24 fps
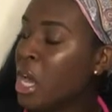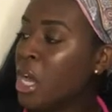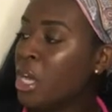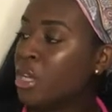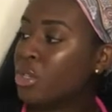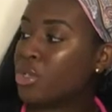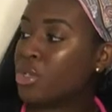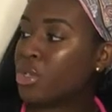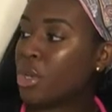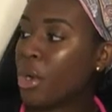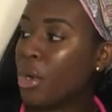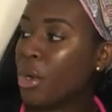
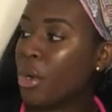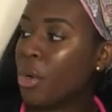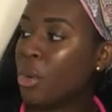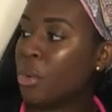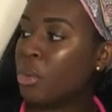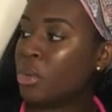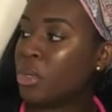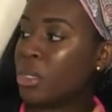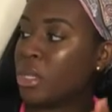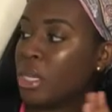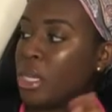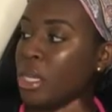
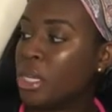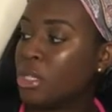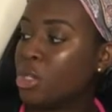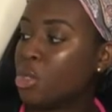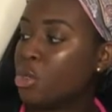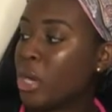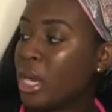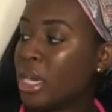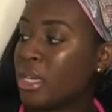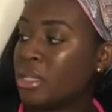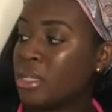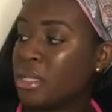So these
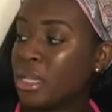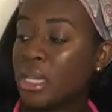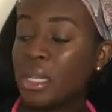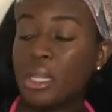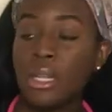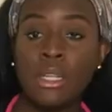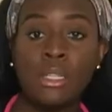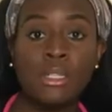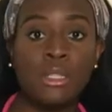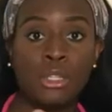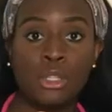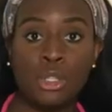
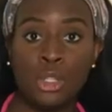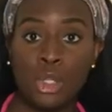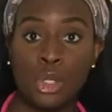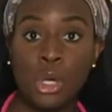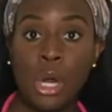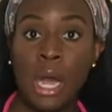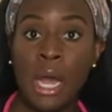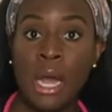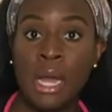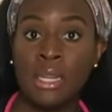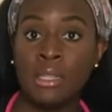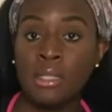tricyclics is
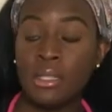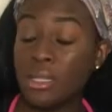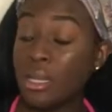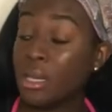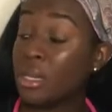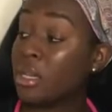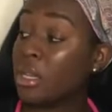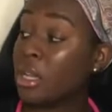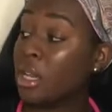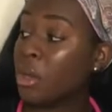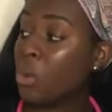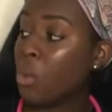
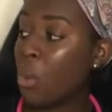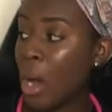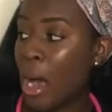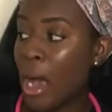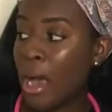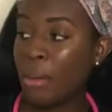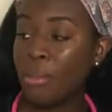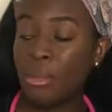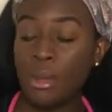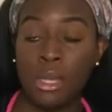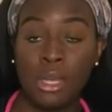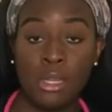tricyclic.
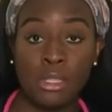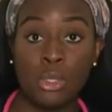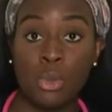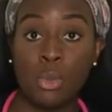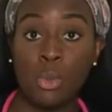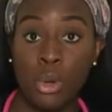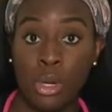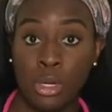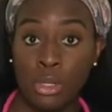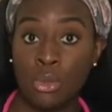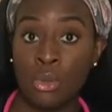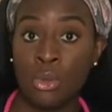Why? Because it
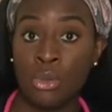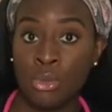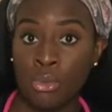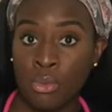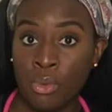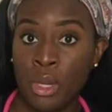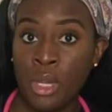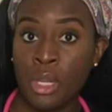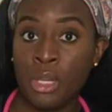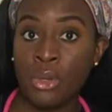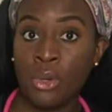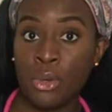works on
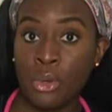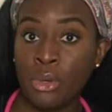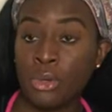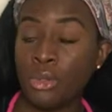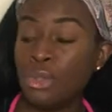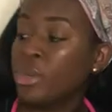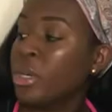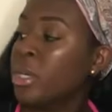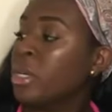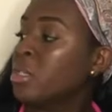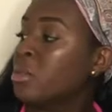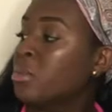3
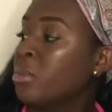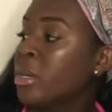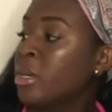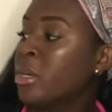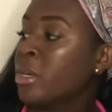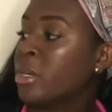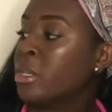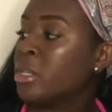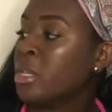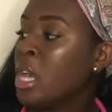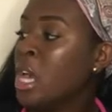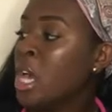
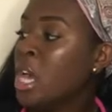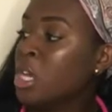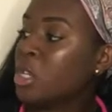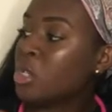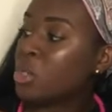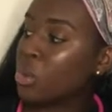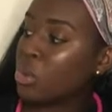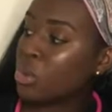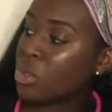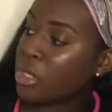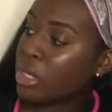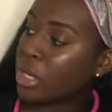neurotransmitters.
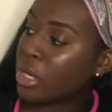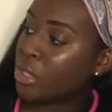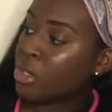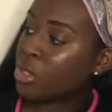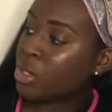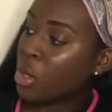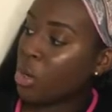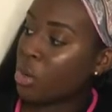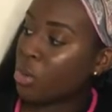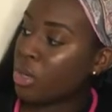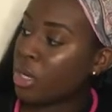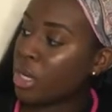So
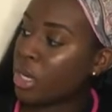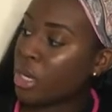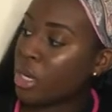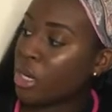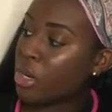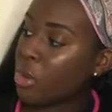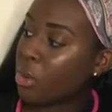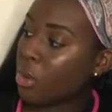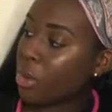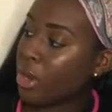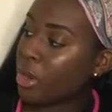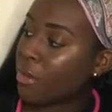serotonin,
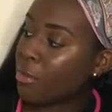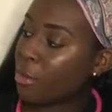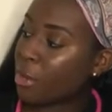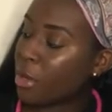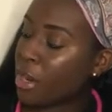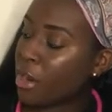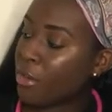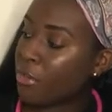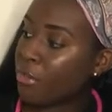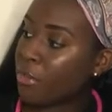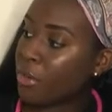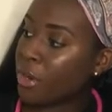
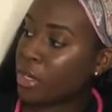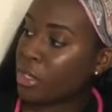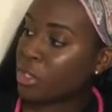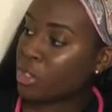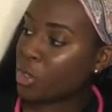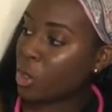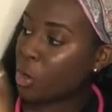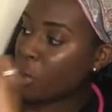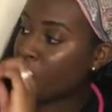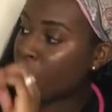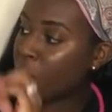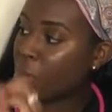norepinephrine,
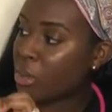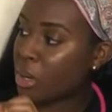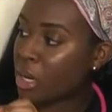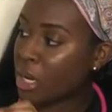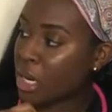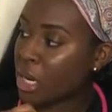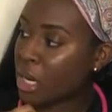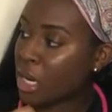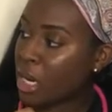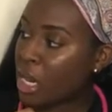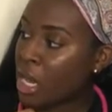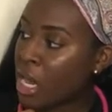
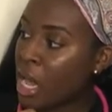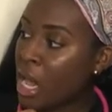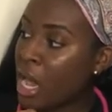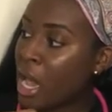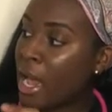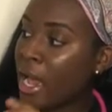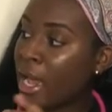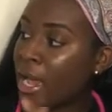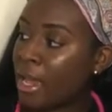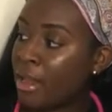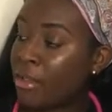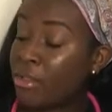dopamine,
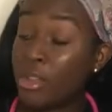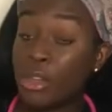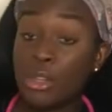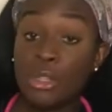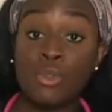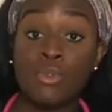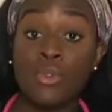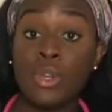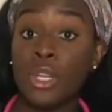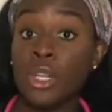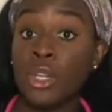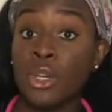and there's
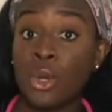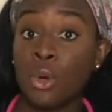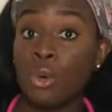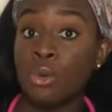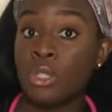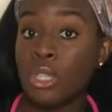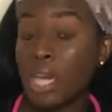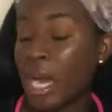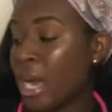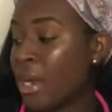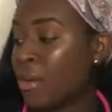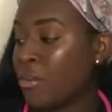really no
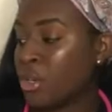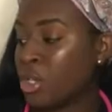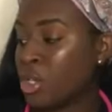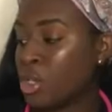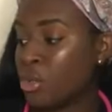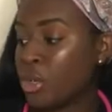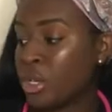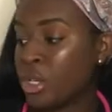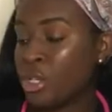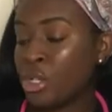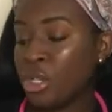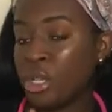diet
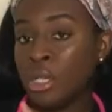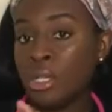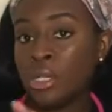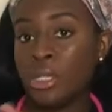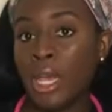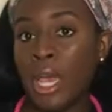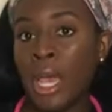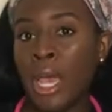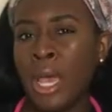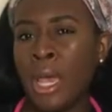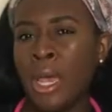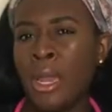restrictions.
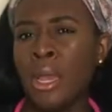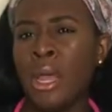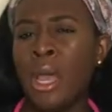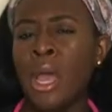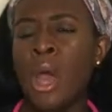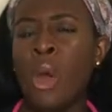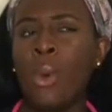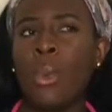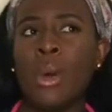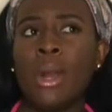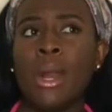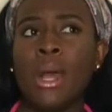And
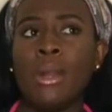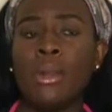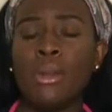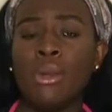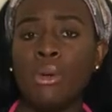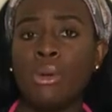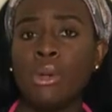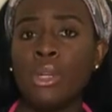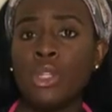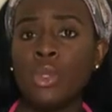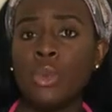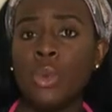what I
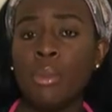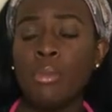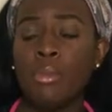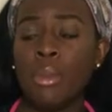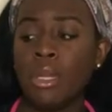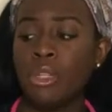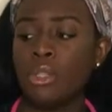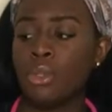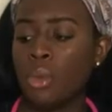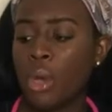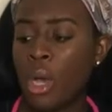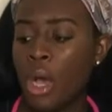noticed with
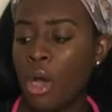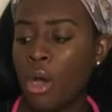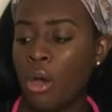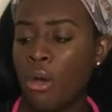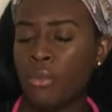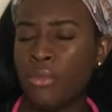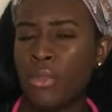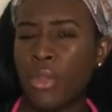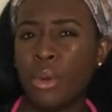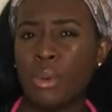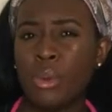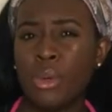mental
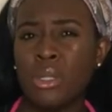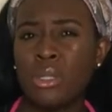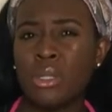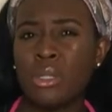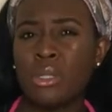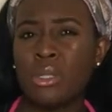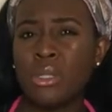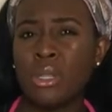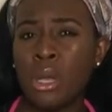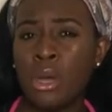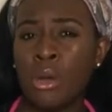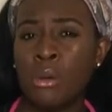health, there was
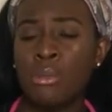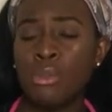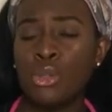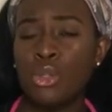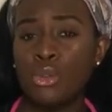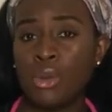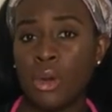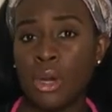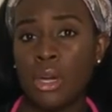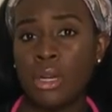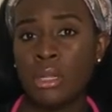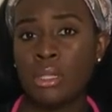some
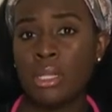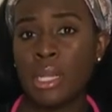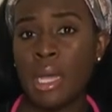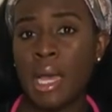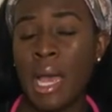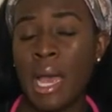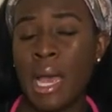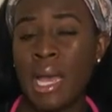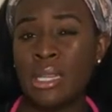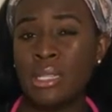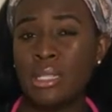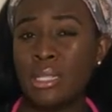drugs that
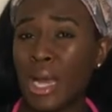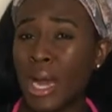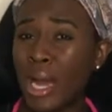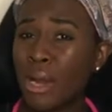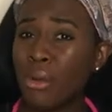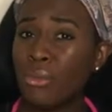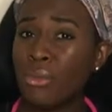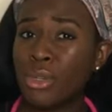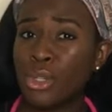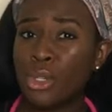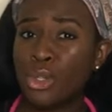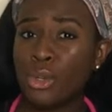had
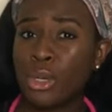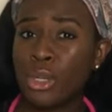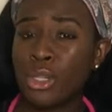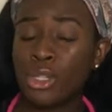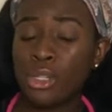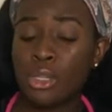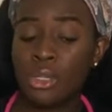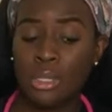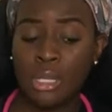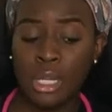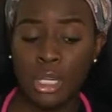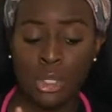diet
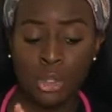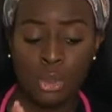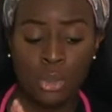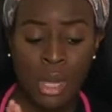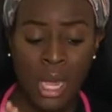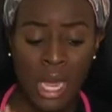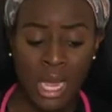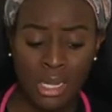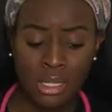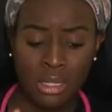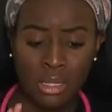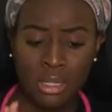restrictions that you
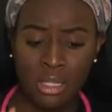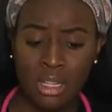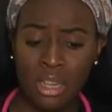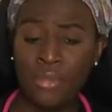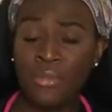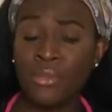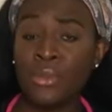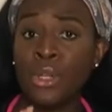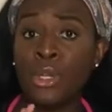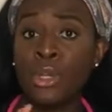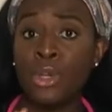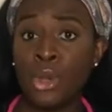had to
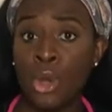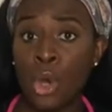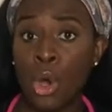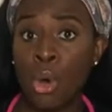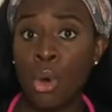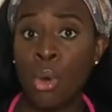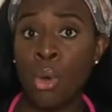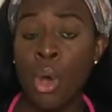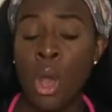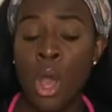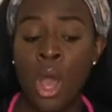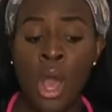definitely
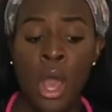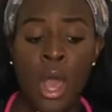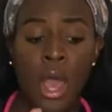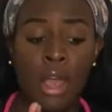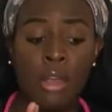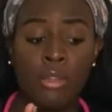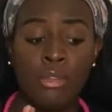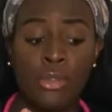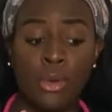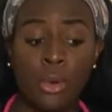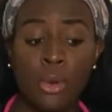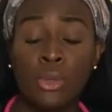know,
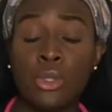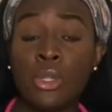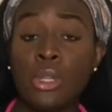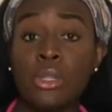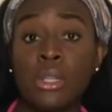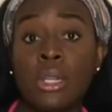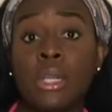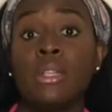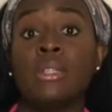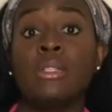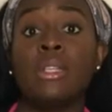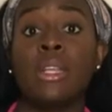and those are
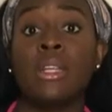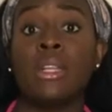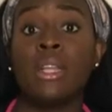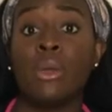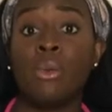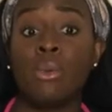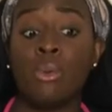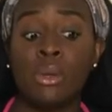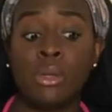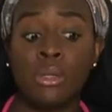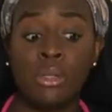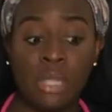things that they
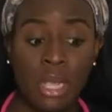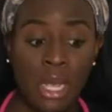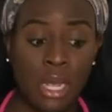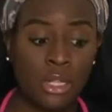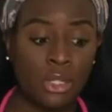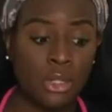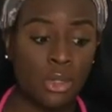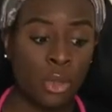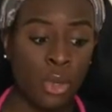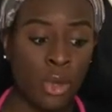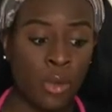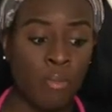would
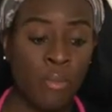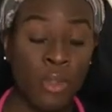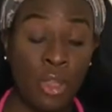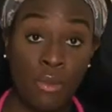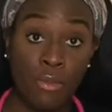test on.